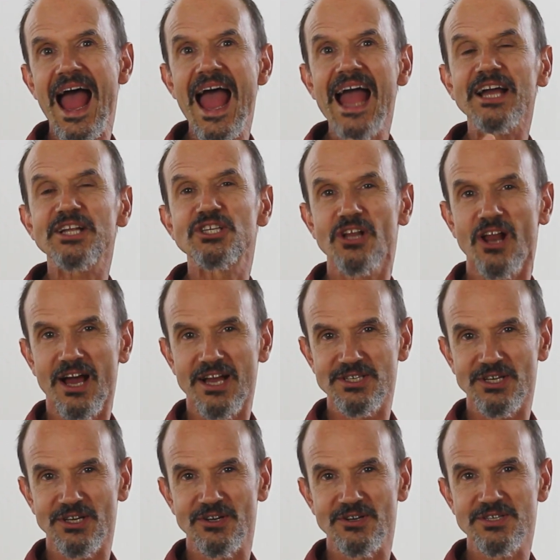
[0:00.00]

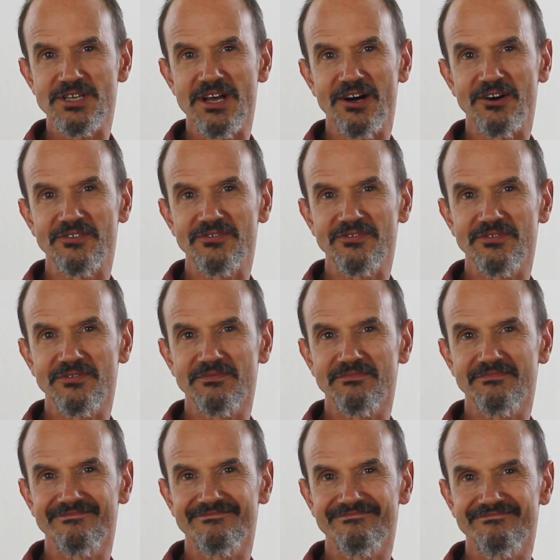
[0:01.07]
actualizing yourself
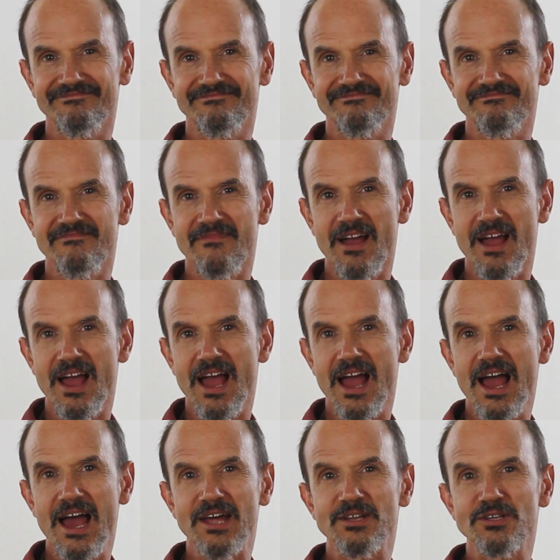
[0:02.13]

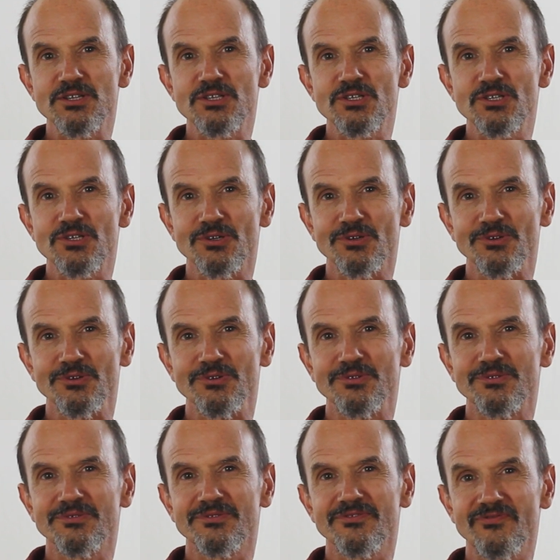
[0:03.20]
and to
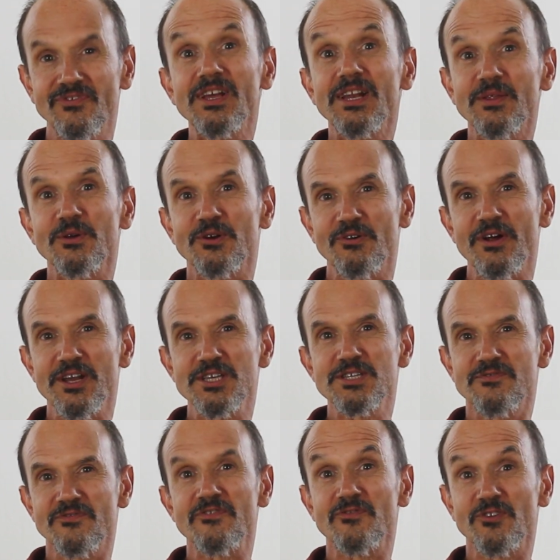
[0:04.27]
feeling the
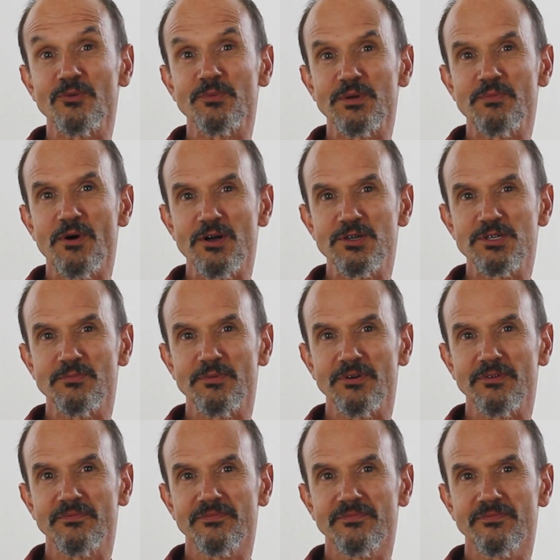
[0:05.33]
greatest fulfillment possible.